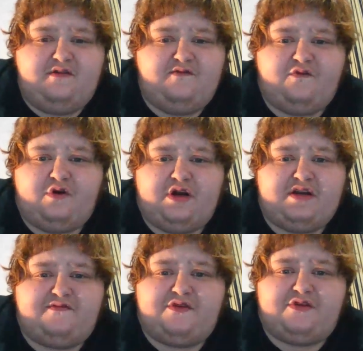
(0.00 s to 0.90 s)
for
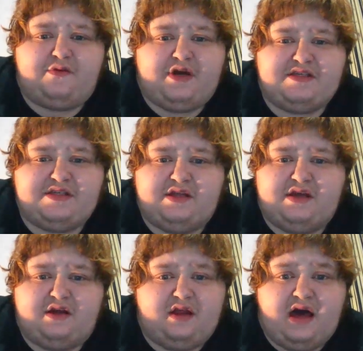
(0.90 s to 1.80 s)
it for the rest of
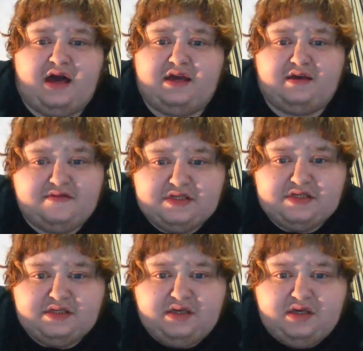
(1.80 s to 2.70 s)
their lives,